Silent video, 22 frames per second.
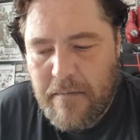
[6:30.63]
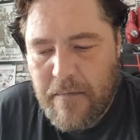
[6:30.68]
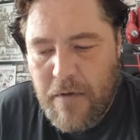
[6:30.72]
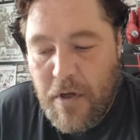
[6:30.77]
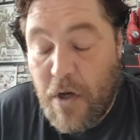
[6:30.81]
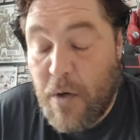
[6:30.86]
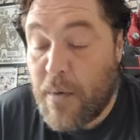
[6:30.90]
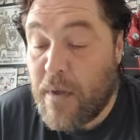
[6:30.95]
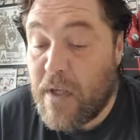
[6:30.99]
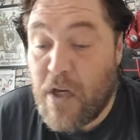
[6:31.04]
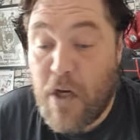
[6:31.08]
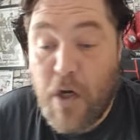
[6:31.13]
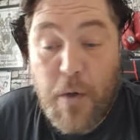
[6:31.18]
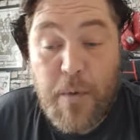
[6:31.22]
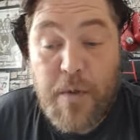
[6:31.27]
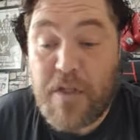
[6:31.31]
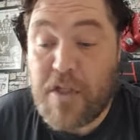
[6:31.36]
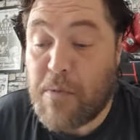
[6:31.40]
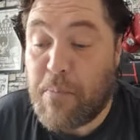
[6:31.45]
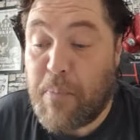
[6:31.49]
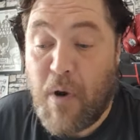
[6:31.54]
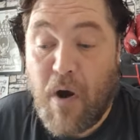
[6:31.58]
Who
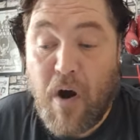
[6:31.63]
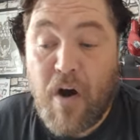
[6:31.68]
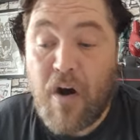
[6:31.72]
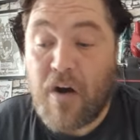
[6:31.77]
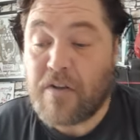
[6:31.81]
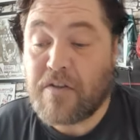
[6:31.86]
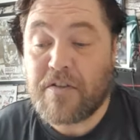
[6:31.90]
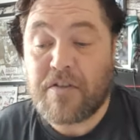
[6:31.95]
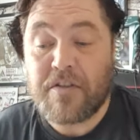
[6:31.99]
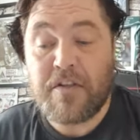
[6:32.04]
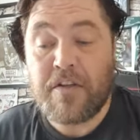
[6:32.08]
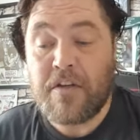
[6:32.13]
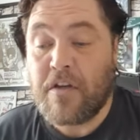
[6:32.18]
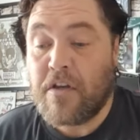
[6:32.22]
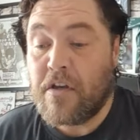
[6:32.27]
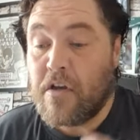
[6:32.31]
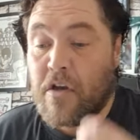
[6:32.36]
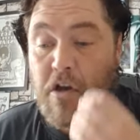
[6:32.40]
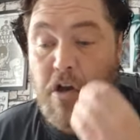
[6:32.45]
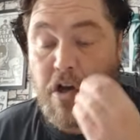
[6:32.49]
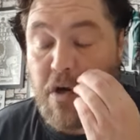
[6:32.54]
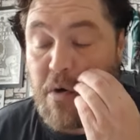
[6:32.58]
you support,
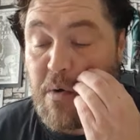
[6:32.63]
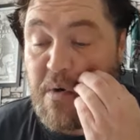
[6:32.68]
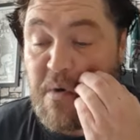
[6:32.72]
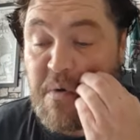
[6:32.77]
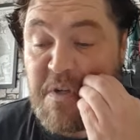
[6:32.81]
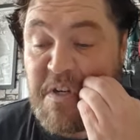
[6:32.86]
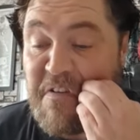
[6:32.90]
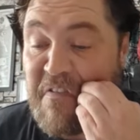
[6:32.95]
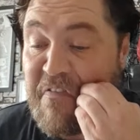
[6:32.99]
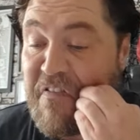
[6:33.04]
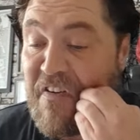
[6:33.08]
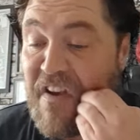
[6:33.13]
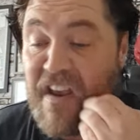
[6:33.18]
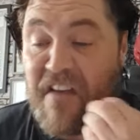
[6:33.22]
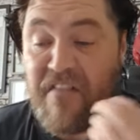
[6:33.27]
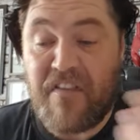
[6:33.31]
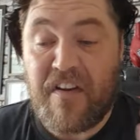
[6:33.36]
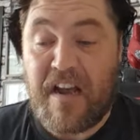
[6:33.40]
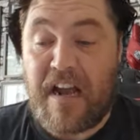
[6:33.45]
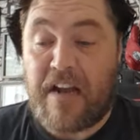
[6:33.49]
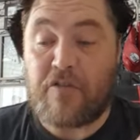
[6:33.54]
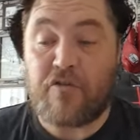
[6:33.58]
who was your
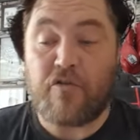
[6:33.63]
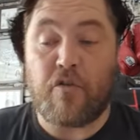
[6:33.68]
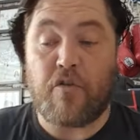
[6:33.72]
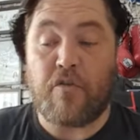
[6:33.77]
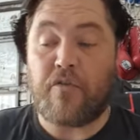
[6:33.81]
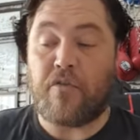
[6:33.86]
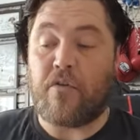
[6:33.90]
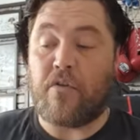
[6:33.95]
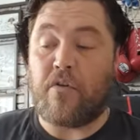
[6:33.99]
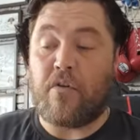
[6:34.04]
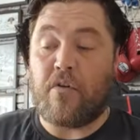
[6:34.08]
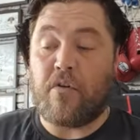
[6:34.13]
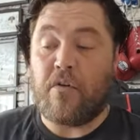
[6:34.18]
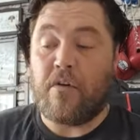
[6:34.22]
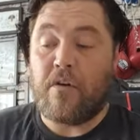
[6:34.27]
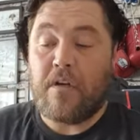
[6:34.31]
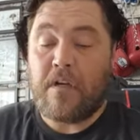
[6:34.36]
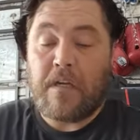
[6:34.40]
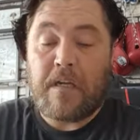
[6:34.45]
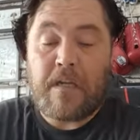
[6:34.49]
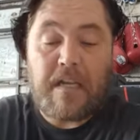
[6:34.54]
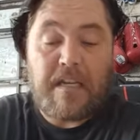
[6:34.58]
favourite, I don't know.
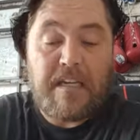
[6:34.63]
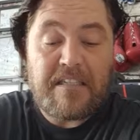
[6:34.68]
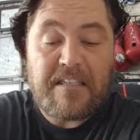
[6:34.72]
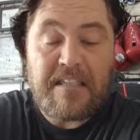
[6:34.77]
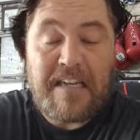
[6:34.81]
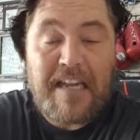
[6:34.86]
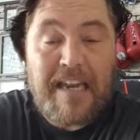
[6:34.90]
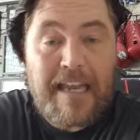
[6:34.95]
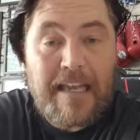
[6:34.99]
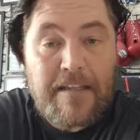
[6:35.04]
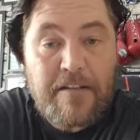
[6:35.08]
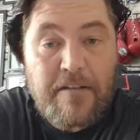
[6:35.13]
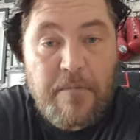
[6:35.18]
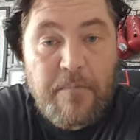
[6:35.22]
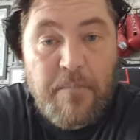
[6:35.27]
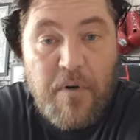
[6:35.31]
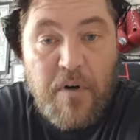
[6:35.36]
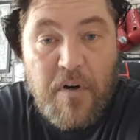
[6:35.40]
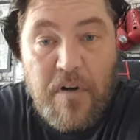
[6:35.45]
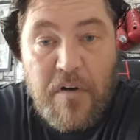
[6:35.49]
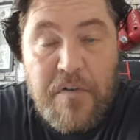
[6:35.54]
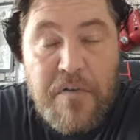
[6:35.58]
Listen, I liked them
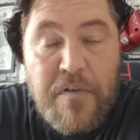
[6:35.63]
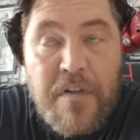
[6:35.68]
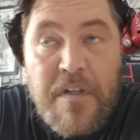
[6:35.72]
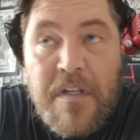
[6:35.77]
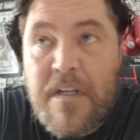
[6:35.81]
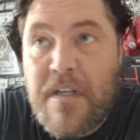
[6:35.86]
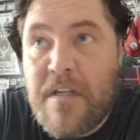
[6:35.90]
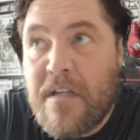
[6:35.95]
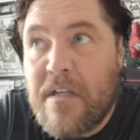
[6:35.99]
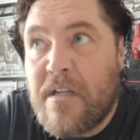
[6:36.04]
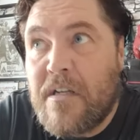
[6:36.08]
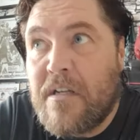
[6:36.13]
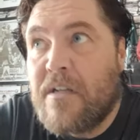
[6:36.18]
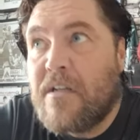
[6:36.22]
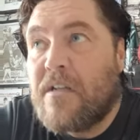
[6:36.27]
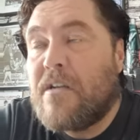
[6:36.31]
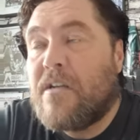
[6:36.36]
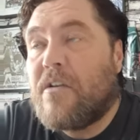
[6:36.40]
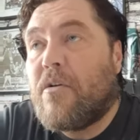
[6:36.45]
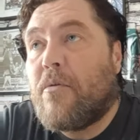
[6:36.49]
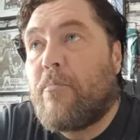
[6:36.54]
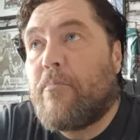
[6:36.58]
both.
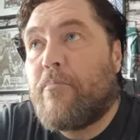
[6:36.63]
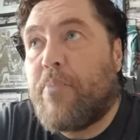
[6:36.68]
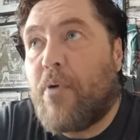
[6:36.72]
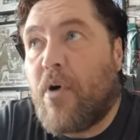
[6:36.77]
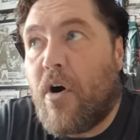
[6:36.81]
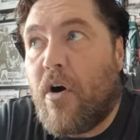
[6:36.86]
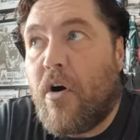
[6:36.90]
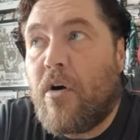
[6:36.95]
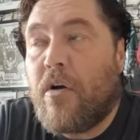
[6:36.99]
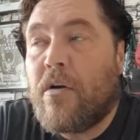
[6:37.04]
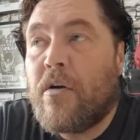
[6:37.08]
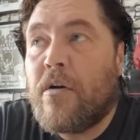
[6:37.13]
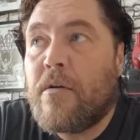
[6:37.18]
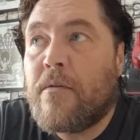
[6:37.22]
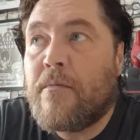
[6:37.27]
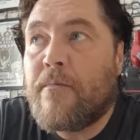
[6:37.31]
But